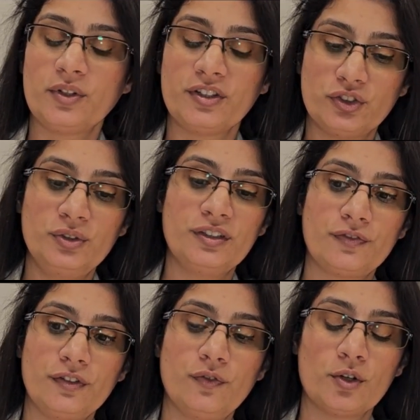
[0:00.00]
there's two
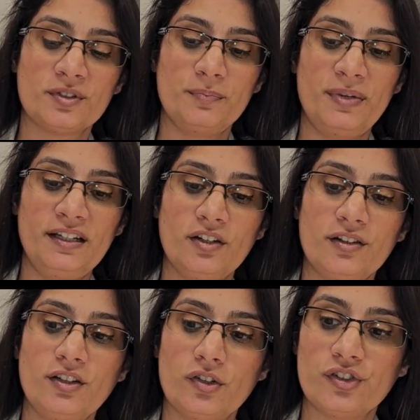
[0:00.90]
different forms depending
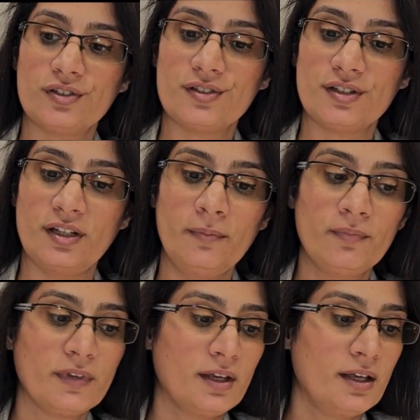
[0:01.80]
on the urgency.
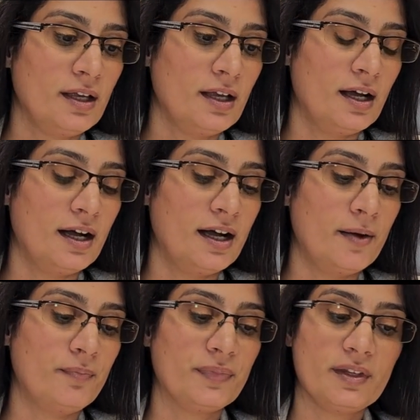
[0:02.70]

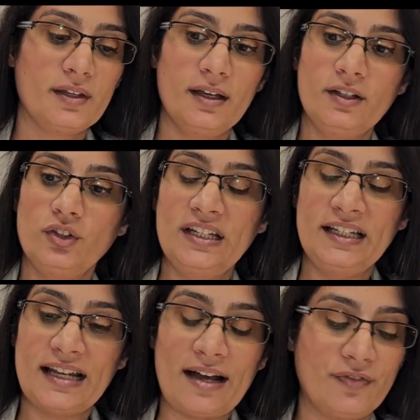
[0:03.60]
Um, you need
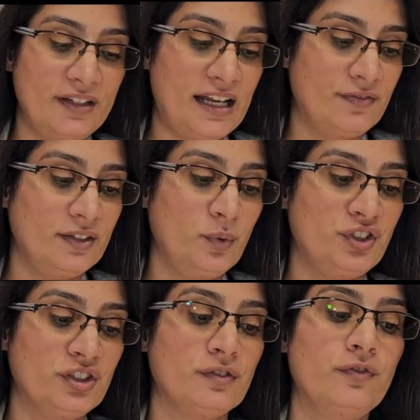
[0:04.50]
an affidavit,
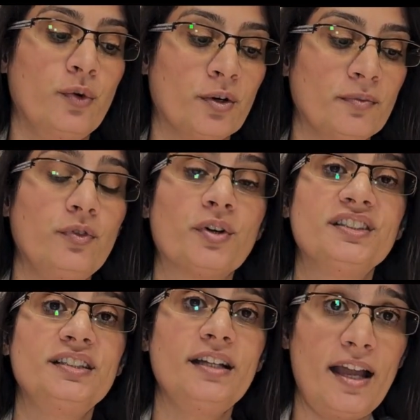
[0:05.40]
which is a Form
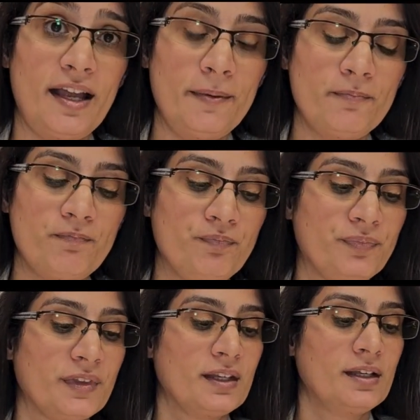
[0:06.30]
14A,
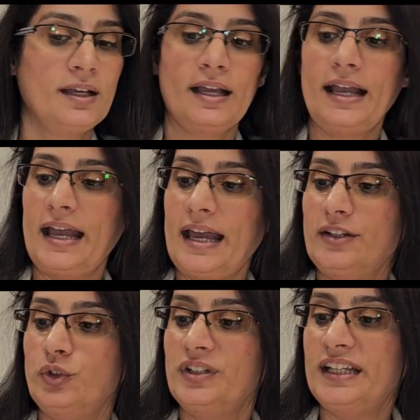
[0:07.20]

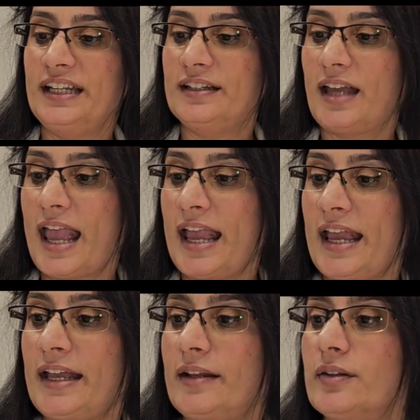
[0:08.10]
and you need
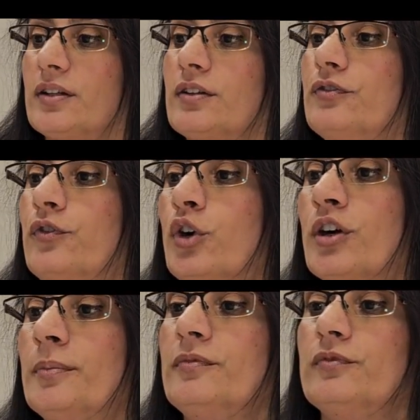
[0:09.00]
a
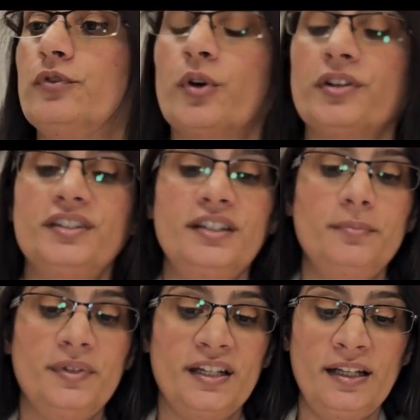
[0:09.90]
Form
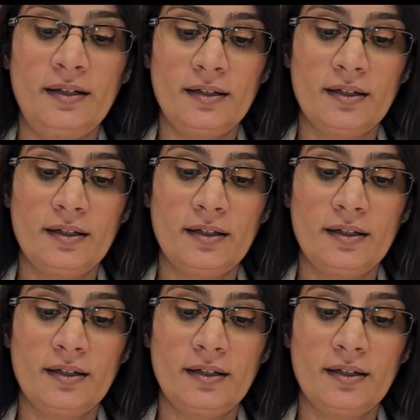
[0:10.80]
14B